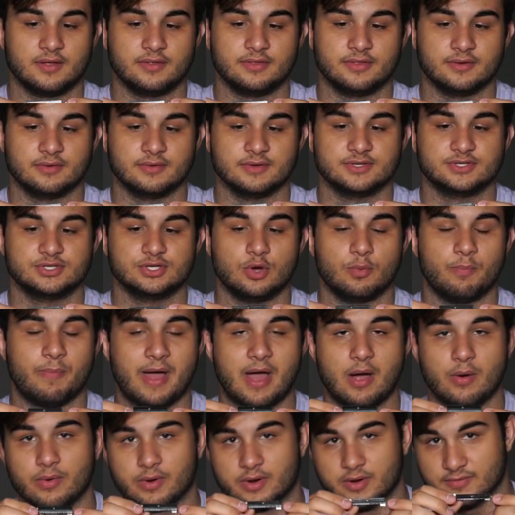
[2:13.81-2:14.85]
There is no
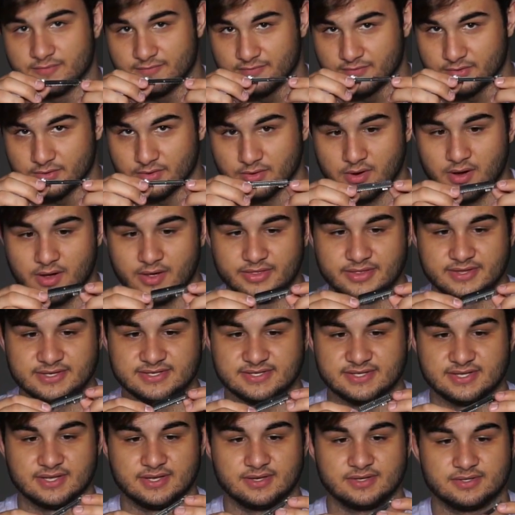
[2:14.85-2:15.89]
power converter on this
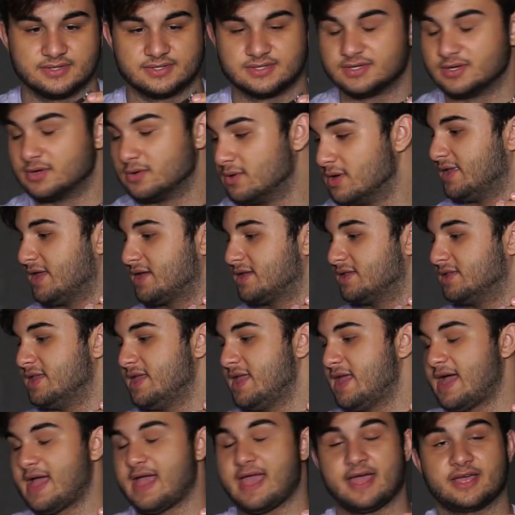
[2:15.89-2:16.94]
thing. So luckily,
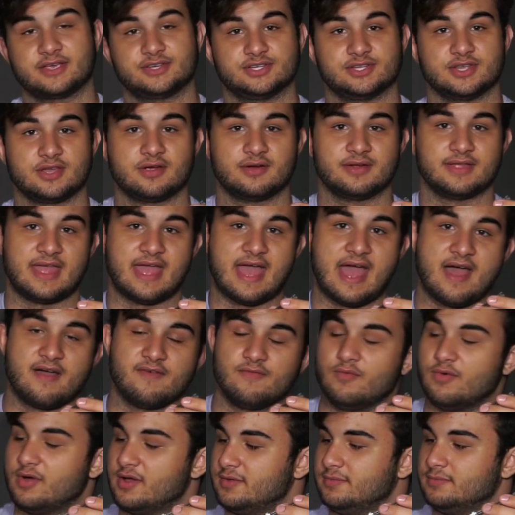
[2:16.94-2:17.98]
I actually already have
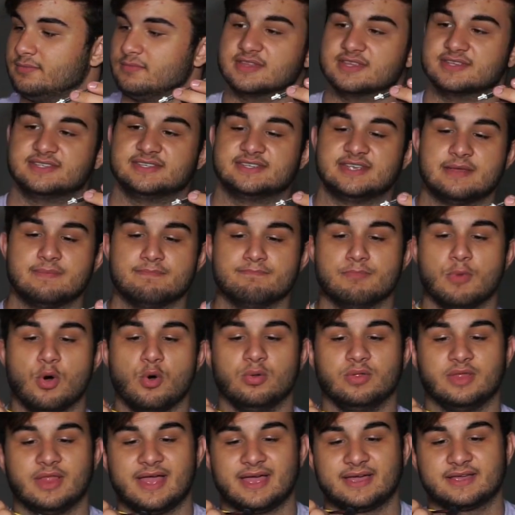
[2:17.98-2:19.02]
one. This is a
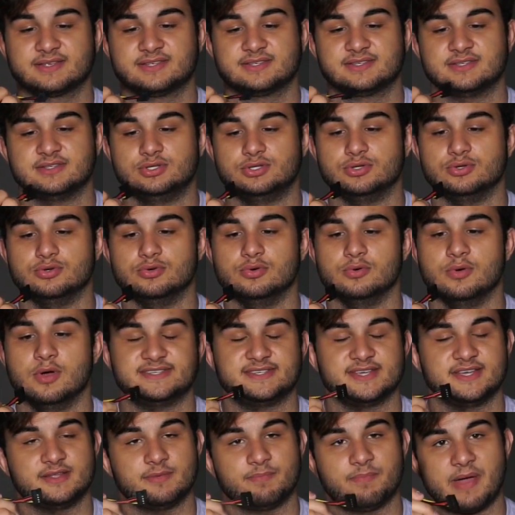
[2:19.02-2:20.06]
Molex to
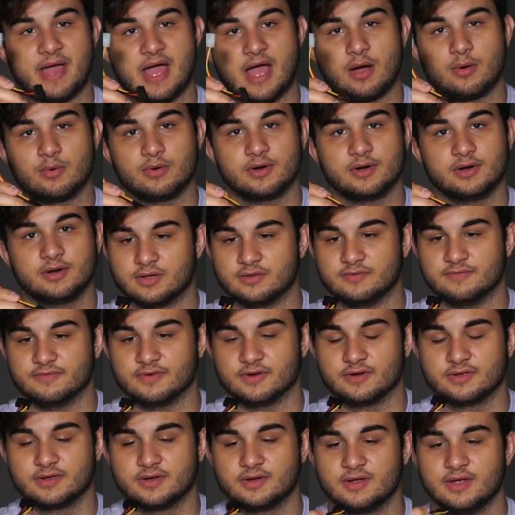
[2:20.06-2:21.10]
SATA power
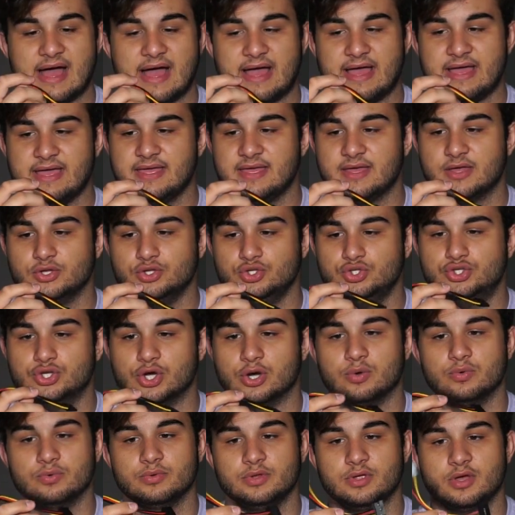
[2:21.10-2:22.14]
converter. I
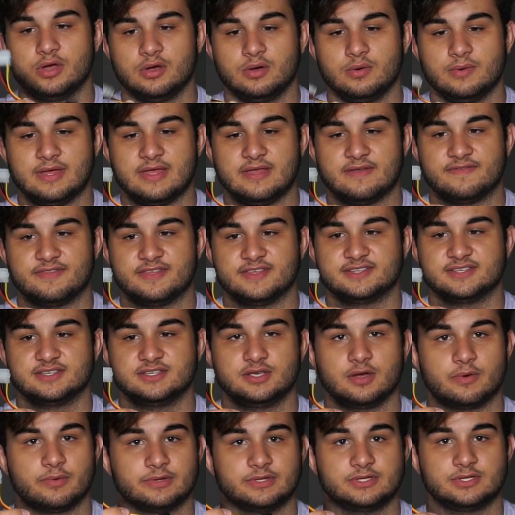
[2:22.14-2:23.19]
don't know if this is
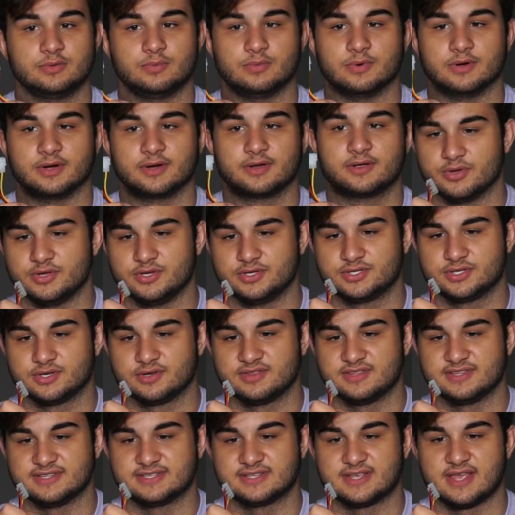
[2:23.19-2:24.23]
going to work. Pretty sure
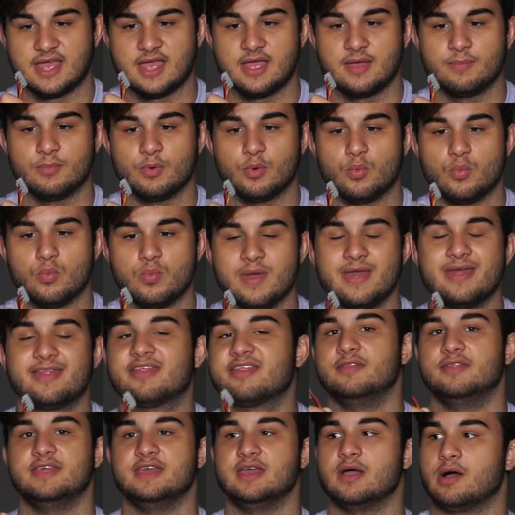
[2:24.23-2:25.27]
this came with
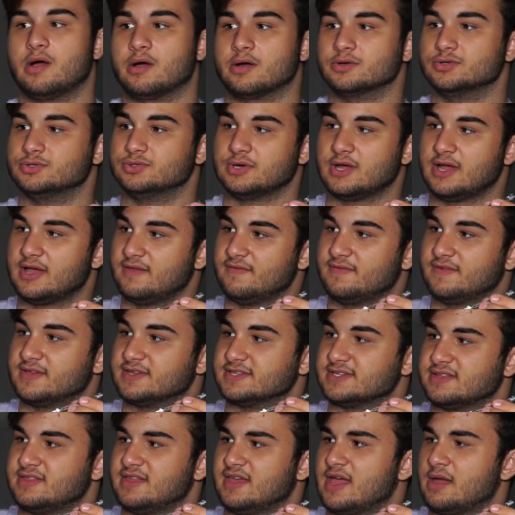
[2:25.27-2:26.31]
the hard drive because
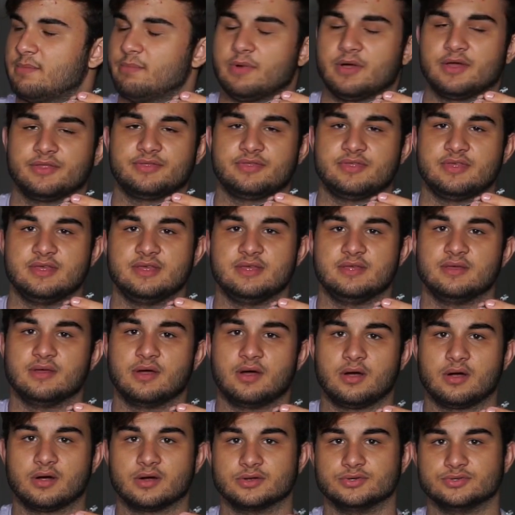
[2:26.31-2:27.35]
I think I bought the
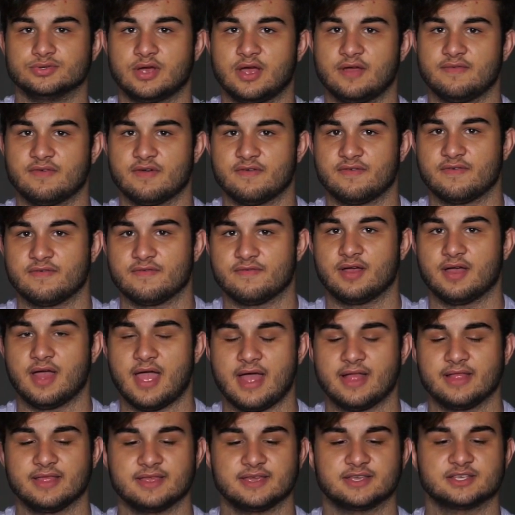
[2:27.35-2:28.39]
hard drive off of
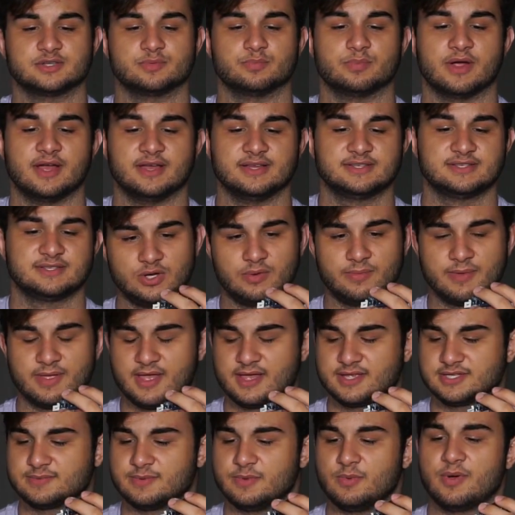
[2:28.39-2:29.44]
AliExpress. Don't
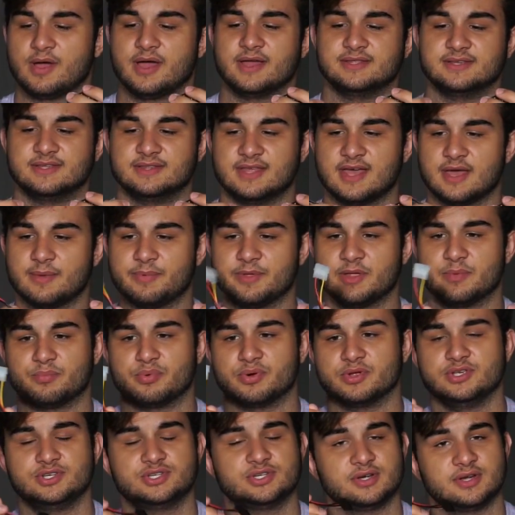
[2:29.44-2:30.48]
ask me why I did that, but I'm
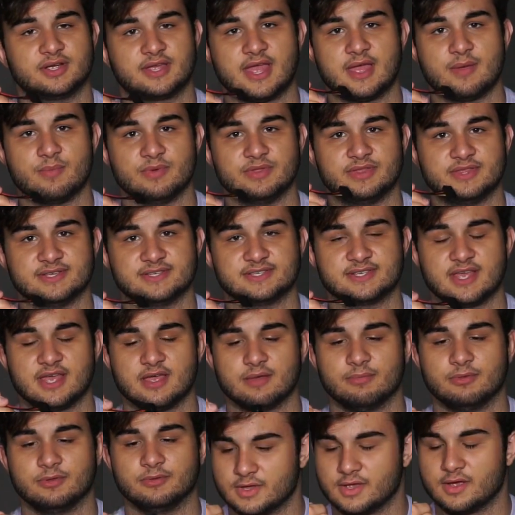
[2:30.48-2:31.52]
pretty sure it came with this
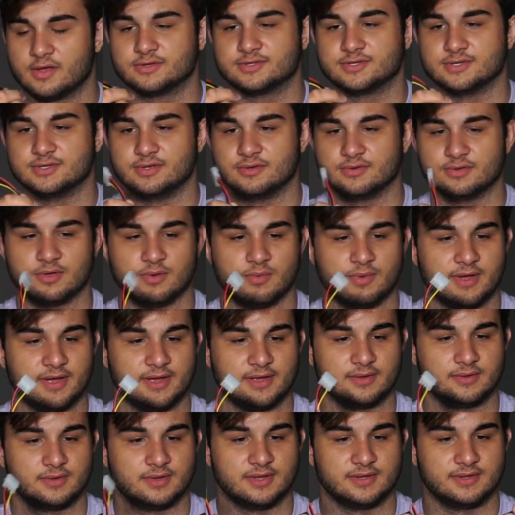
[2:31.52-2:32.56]
cable. And I also don't know why
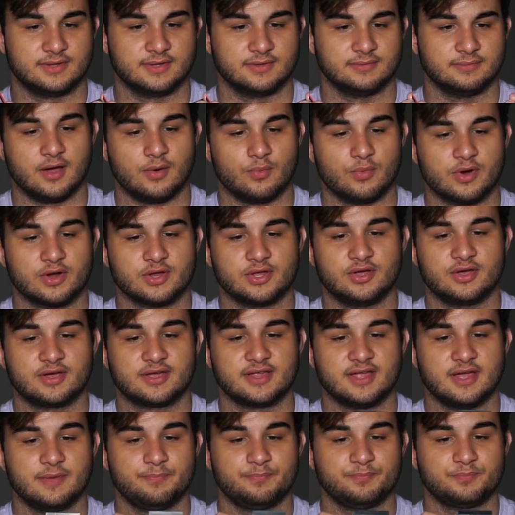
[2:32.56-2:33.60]
it did. We're gonna hook it
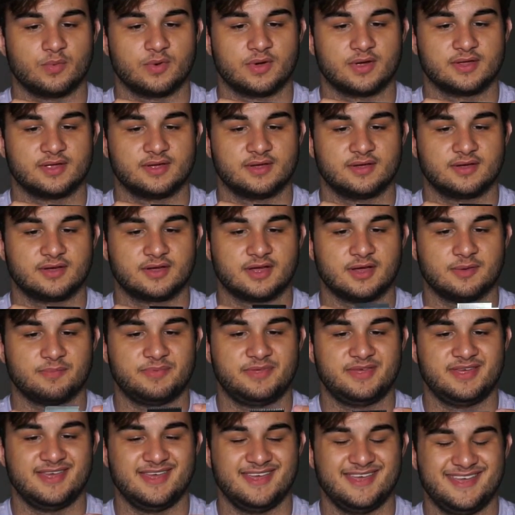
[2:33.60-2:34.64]
up. We're gonna hook up
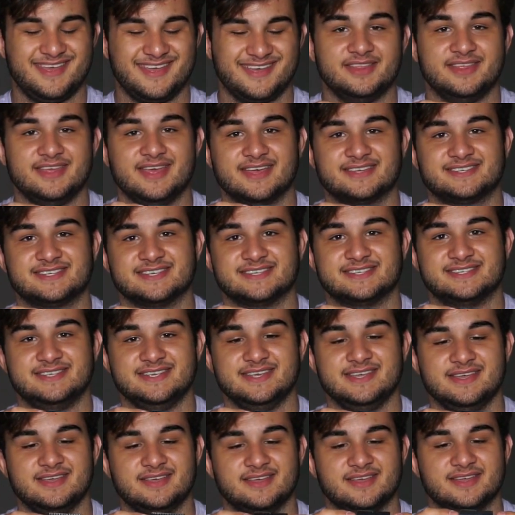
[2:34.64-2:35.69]
the
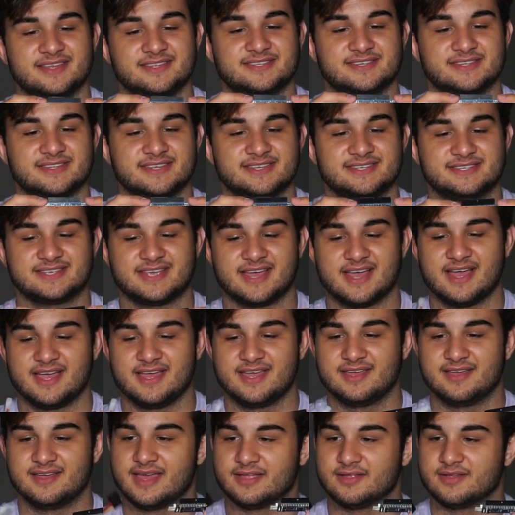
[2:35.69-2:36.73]
SSD into this
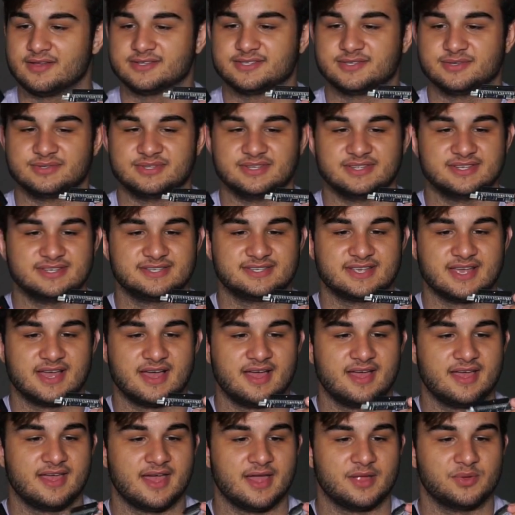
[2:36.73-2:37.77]
guy and also to this
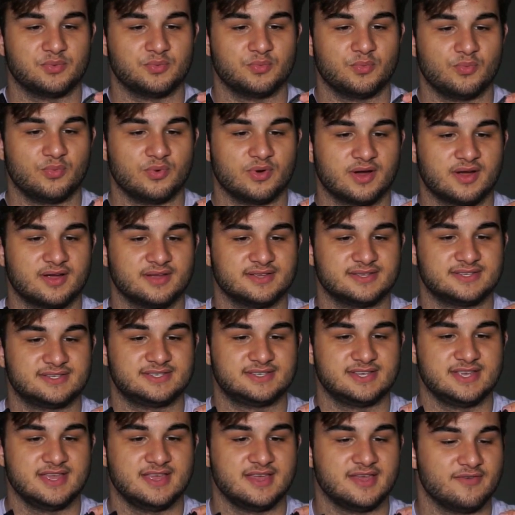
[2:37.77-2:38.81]
guy, and we're gonna
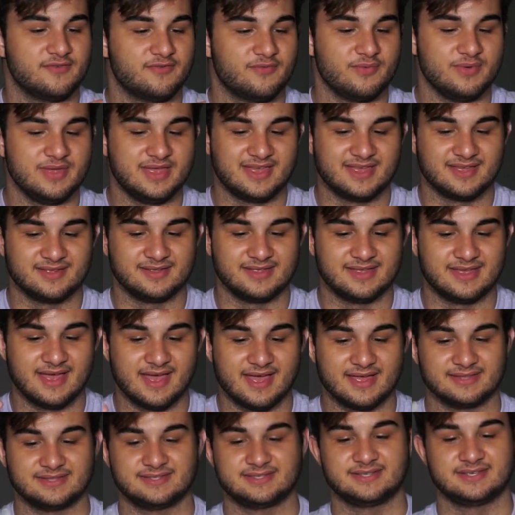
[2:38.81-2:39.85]
see if we can
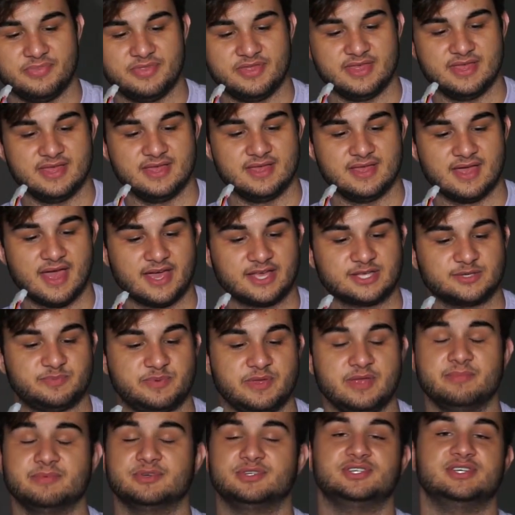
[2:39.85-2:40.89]
get the
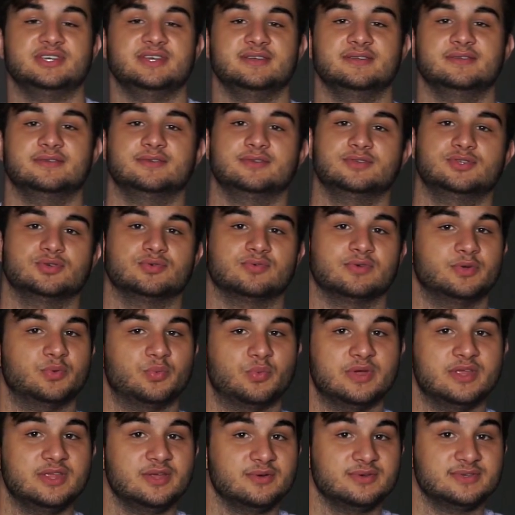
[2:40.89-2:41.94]
XP machine to run
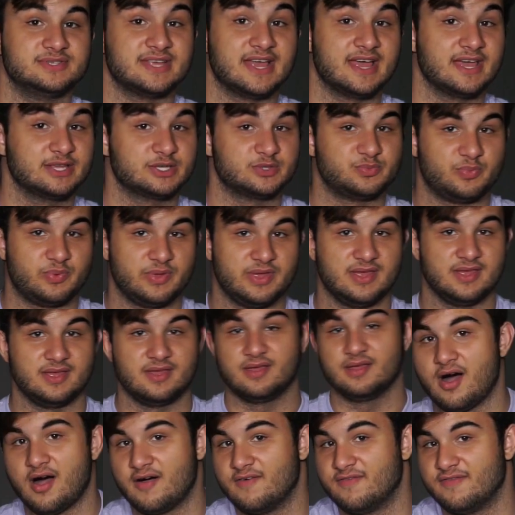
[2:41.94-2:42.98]
Windows XP
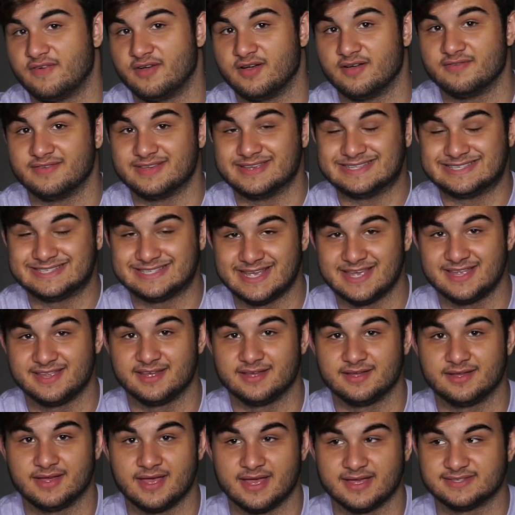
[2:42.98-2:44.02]
off of a
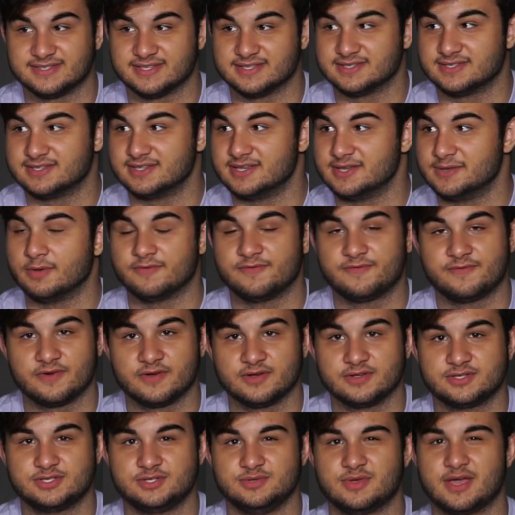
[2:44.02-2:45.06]
SATA SSD. But
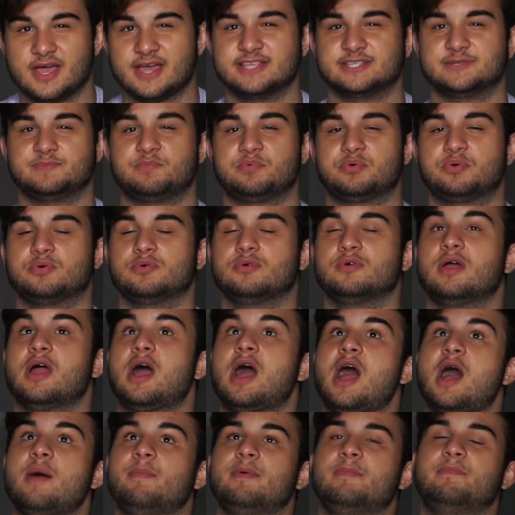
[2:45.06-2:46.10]
first, you guys
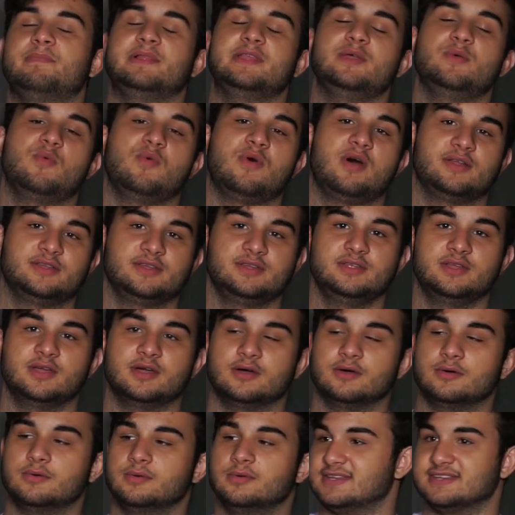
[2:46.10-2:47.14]
probably want to
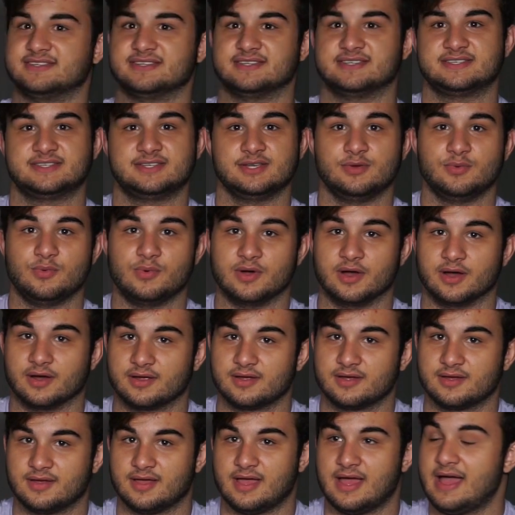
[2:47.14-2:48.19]
know, does it still
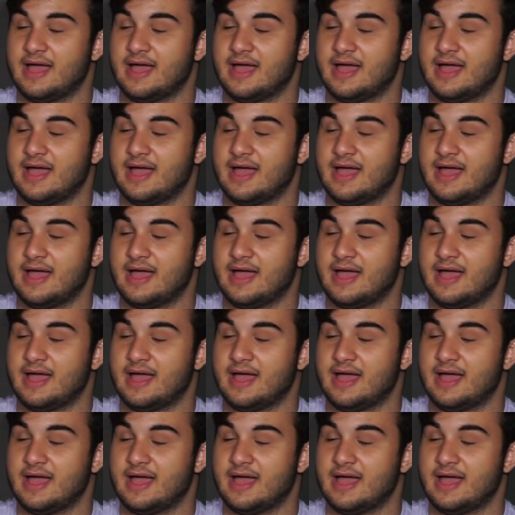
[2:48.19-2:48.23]
work?